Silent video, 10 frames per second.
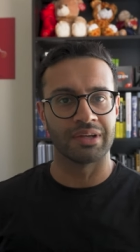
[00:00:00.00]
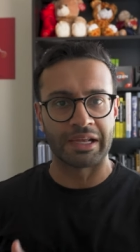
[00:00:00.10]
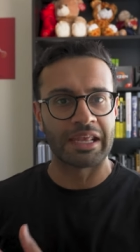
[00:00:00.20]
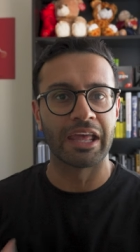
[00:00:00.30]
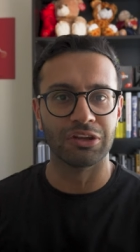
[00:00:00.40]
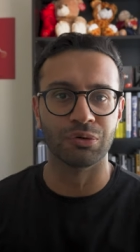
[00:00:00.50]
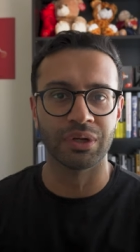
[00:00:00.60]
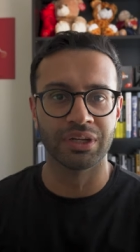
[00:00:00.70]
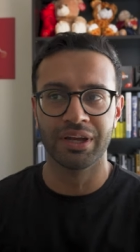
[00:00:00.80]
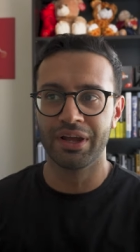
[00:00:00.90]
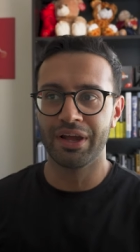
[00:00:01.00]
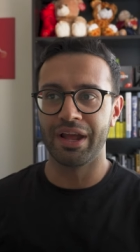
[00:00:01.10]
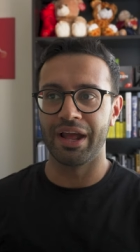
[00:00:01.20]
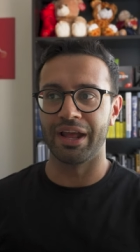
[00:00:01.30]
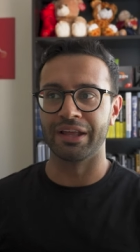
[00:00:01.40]
I can do it,
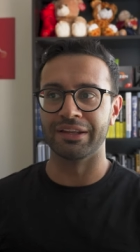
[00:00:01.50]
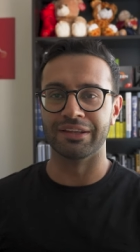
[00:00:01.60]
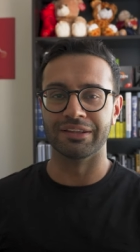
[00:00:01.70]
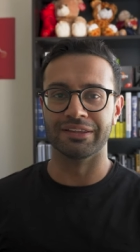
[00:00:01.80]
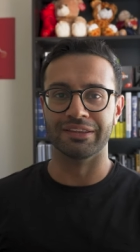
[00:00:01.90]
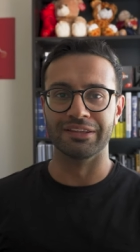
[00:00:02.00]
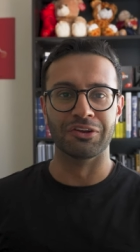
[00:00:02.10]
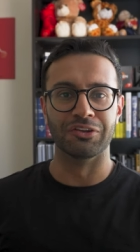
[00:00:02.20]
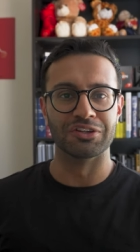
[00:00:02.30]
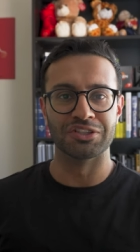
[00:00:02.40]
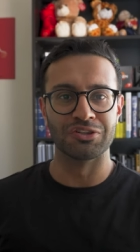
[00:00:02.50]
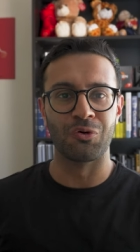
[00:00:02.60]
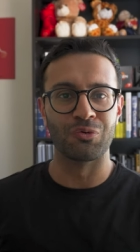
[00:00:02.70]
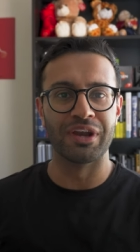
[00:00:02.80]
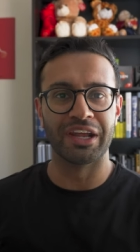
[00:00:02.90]
and you know there's
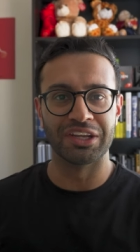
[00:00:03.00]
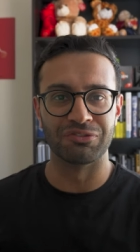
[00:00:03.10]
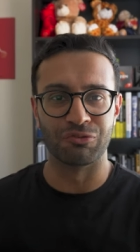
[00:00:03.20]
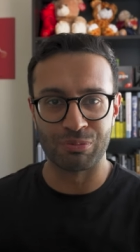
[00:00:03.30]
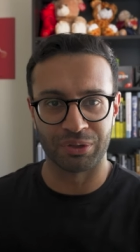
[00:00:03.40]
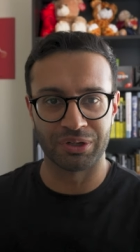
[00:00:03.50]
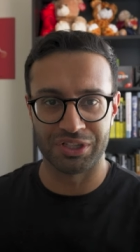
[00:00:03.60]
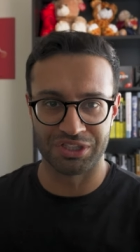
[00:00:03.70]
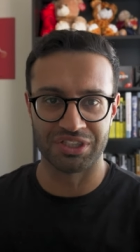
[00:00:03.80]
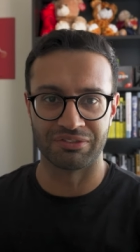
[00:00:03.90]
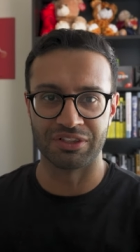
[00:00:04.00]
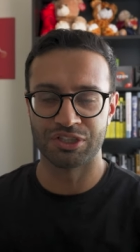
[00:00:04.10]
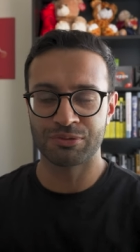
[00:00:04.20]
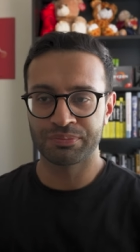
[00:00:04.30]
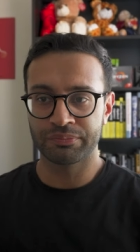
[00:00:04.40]
no negative repercussions of
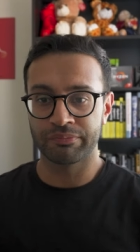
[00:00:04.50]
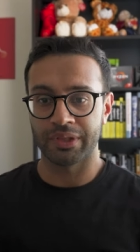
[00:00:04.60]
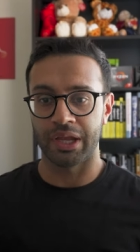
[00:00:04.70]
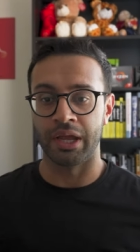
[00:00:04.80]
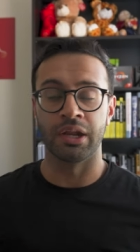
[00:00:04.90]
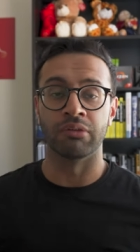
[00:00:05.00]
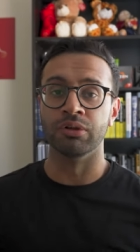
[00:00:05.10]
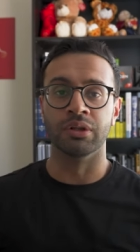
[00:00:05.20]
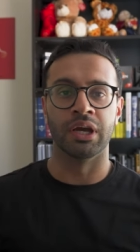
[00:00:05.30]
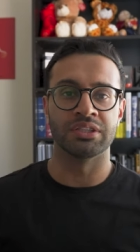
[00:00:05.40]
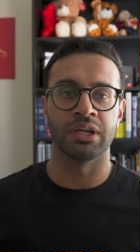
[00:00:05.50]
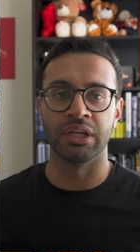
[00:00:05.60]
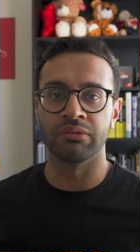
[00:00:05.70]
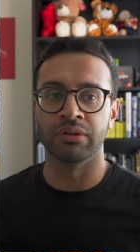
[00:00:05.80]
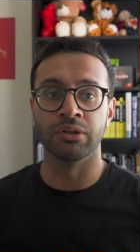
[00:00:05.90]
this. And I realized
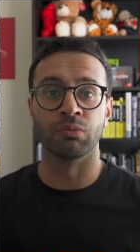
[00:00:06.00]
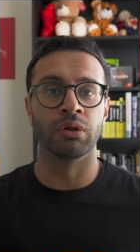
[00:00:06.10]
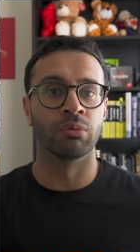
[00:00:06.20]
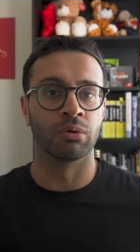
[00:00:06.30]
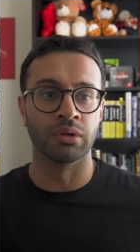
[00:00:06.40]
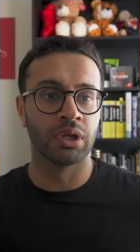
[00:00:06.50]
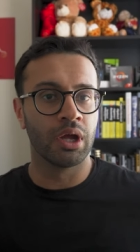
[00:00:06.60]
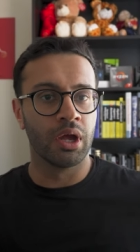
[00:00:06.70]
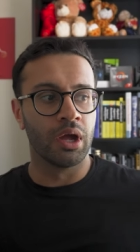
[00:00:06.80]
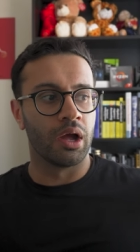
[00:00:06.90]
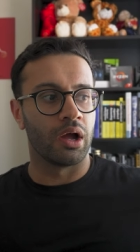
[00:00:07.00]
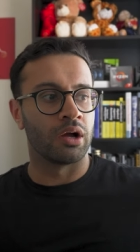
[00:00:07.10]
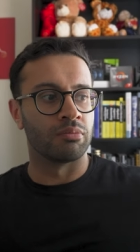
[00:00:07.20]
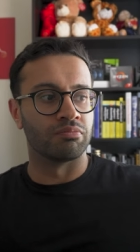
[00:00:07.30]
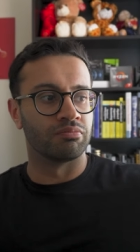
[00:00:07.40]
that even in the real world,
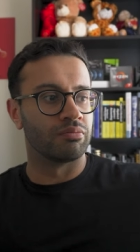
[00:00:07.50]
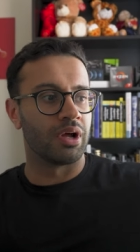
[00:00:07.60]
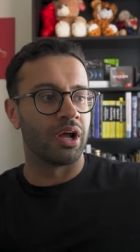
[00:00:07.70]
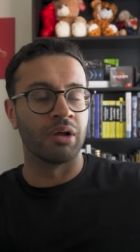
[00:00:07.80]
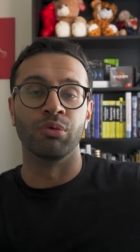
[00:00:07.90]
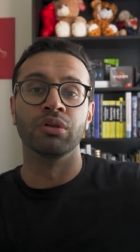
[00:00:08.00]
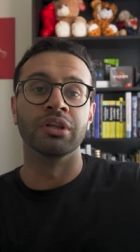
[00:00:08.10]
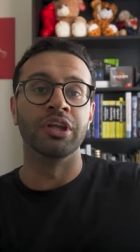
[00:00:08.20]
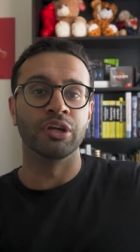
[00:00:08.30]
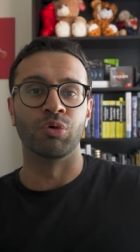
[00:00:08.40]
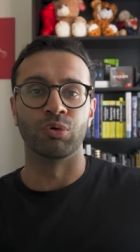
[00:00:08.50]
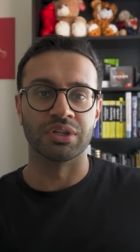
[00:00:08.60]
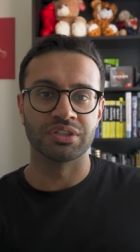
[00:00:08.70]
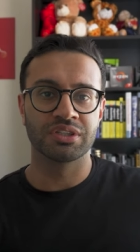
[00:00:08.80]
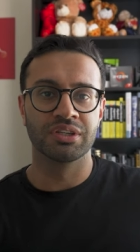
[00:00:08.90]
um, I'm willing to take more
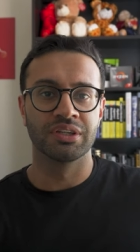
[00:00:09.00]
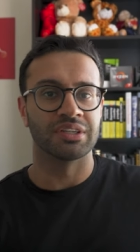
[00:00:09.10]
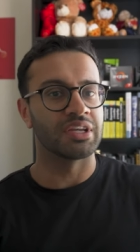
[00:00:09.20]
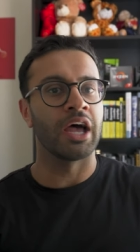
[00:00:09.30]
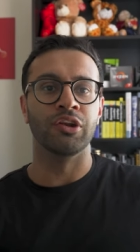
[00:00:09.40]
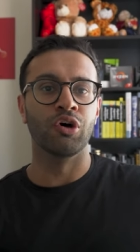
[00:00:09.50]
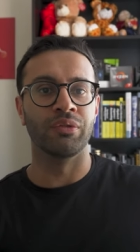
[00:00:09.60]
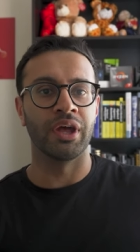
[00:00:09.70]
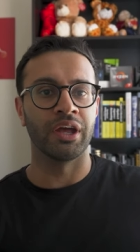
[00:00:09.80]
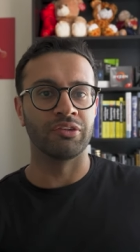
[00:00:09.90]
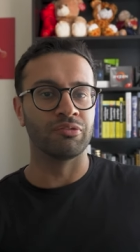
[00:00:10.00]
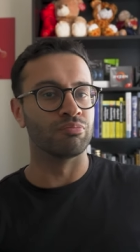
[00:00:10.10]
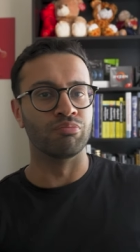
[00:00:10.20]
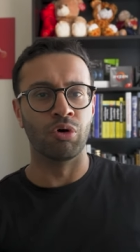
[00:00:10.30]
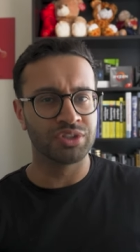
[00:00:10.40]
risks because I know that
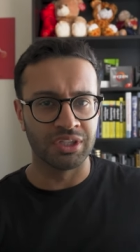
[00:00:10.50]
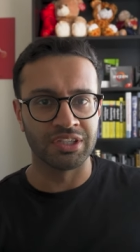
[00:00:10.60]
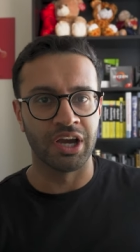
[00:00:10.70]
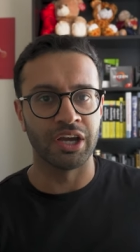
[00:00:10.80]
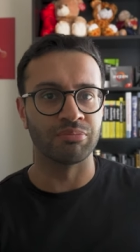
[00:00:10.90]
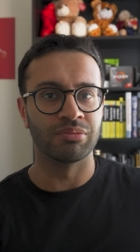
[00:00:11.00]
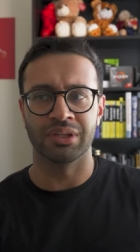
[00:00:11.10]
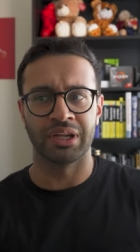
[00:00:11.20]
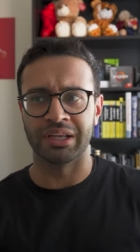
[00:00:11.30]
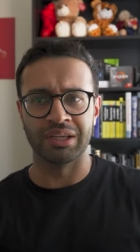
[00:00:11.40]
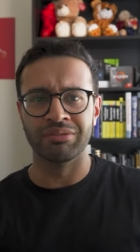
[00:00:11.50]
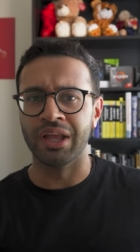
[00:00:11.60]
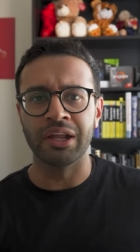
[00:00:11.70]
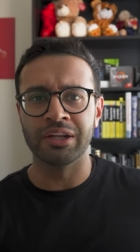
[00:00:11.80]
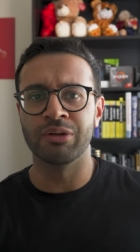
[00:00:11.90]
most of the time, like
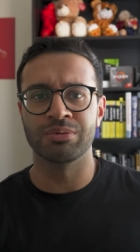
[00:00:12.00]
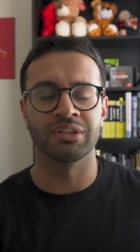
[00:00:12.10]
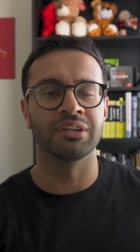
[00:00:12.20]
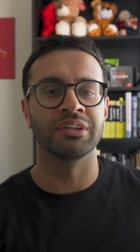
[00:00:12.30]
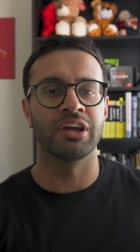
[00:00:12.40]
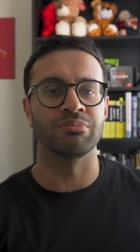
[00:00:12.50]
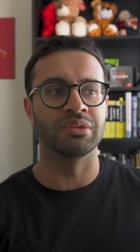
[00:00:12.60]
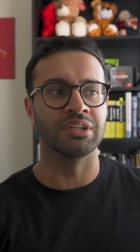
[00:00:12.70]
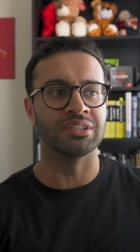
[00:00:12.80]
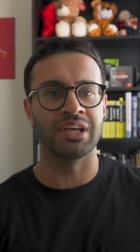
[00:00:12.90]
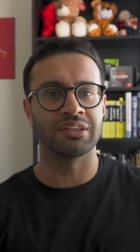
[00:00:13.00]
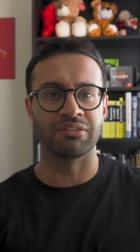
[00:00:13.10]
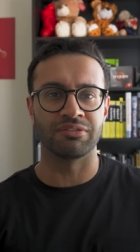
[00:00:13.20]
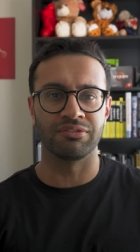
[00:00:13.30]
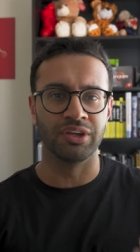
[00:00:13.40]
even 99% of the time, is that
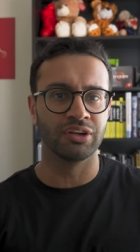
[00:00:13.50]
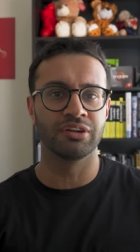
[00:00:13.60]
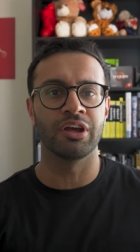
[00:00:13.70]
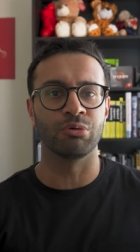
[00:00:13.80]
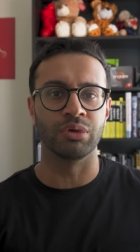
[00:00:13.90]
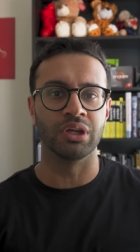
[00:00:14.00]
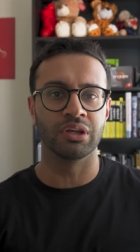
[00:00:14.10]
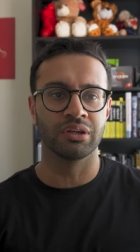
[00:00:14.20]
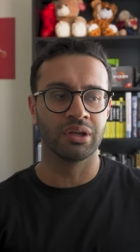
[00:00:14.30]
the fear that we